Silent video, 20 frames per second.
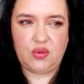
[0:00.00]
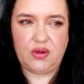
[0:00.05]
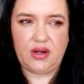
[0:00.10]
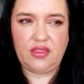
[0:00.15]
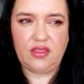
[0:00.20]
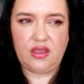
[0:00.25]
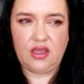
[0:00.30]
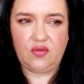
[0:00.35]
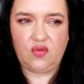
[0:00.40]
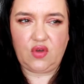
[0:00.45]
When I
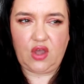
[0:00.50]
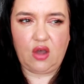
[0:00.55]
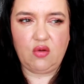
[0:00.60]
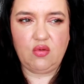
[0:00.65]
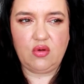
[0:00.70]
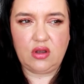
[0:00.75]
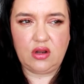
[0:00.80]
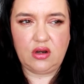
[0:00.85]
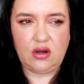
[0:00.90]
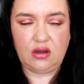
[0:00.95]
think of
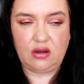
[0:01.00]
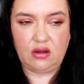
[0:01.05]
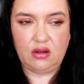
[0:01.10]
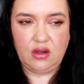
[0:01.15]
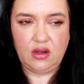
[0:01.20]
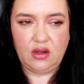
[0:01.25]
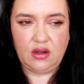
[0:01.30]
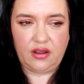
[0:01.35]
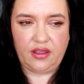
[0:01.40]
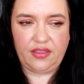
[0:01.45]
coconut,
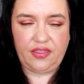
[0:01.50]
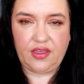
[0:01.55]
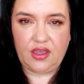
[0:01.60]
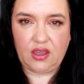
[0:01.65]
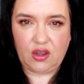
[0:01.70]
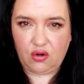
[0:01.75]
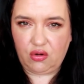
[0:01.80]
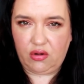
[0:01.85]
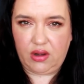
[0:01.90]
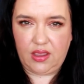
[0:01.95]
I
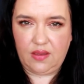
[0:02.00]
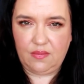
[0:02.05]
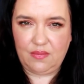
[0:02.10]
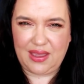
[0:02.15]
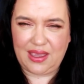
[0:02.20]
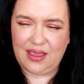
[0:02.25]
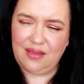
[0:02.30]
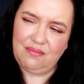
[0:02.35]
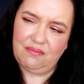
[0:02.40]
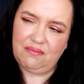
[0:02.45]
think
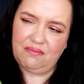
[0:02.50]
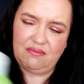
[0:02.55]
creamy.